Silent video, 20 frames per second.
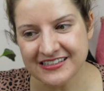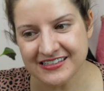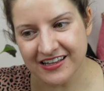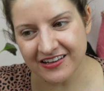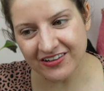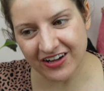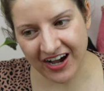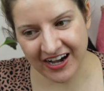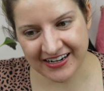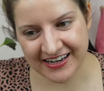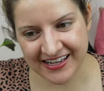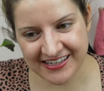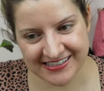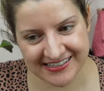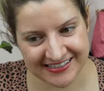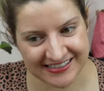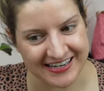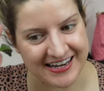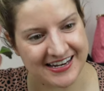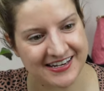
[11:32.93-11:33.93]
a lot has
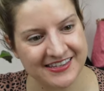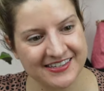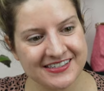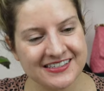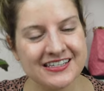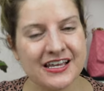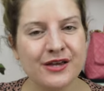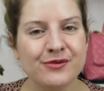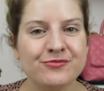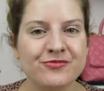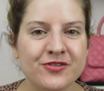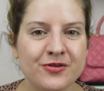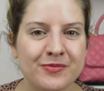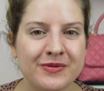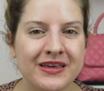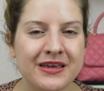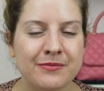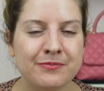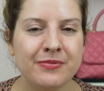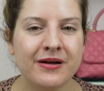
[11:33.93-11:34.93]
stayed the same for
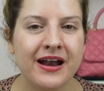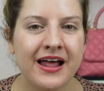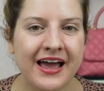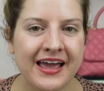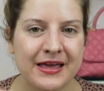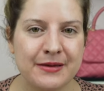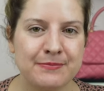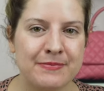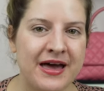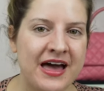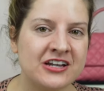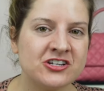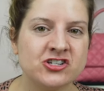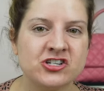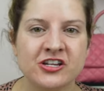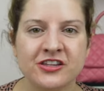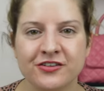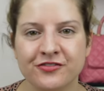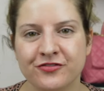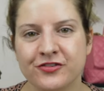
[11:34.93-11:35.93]
me, but I
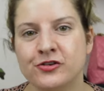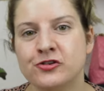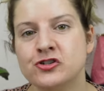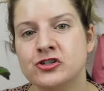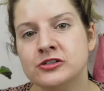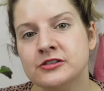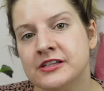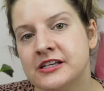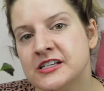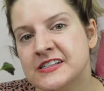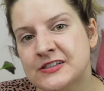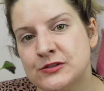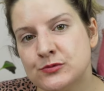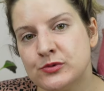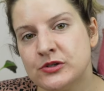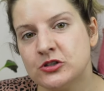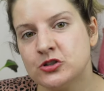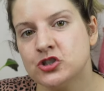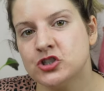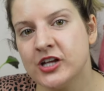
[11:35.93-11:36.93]
imagine in the future things
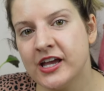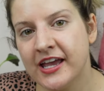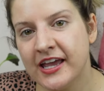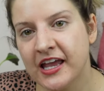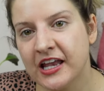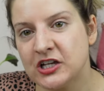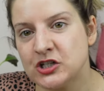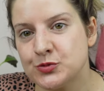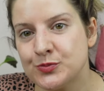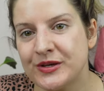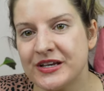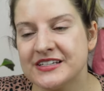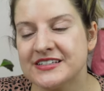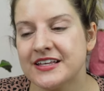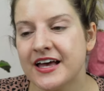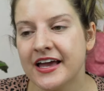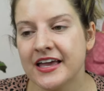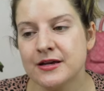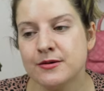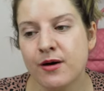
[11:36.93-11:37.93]
will change because
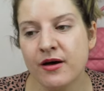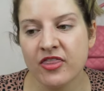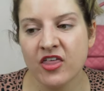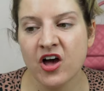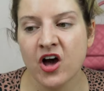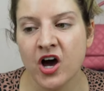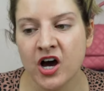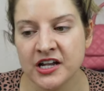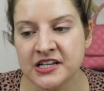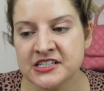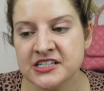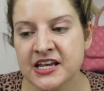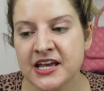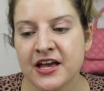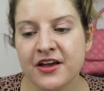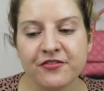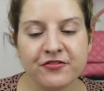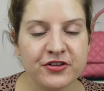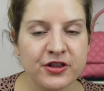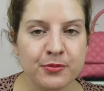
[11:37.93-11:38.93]
I am on the hunt
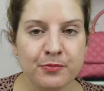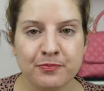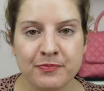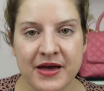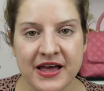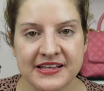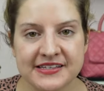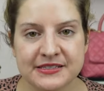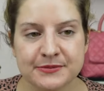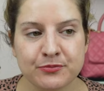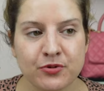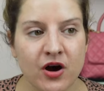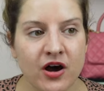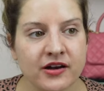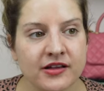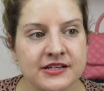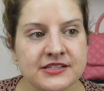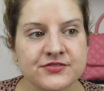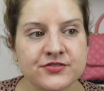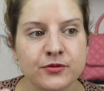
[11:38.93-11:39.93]
for the best
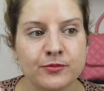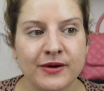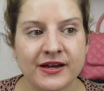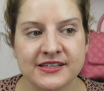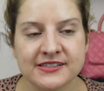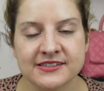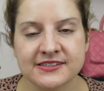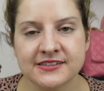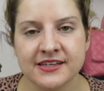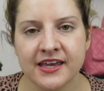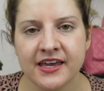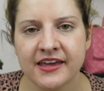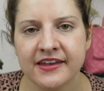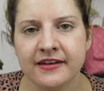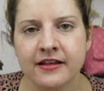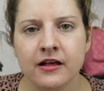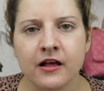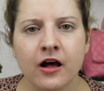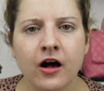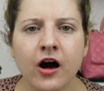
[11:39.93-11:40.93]
products for my
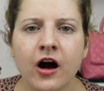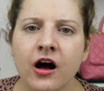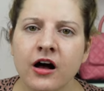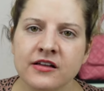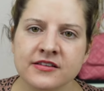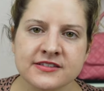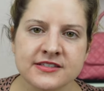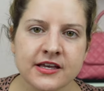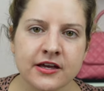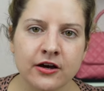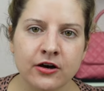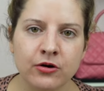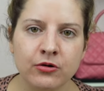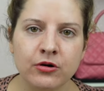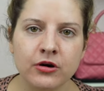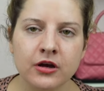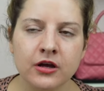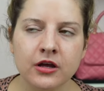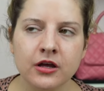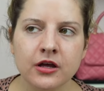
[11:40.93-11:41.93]
skin.
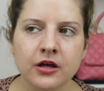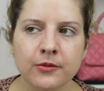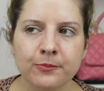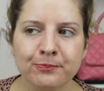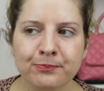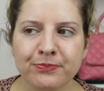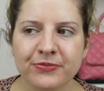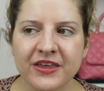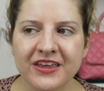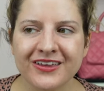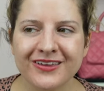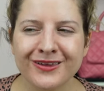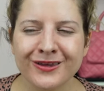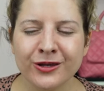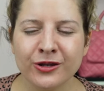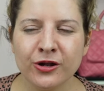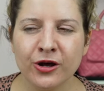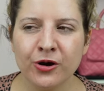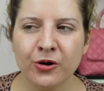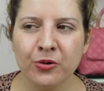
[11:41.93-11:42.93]
Also,
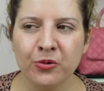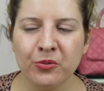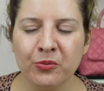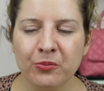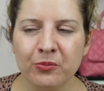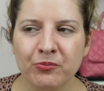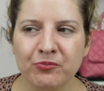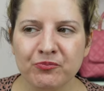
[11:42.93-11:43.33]
you know,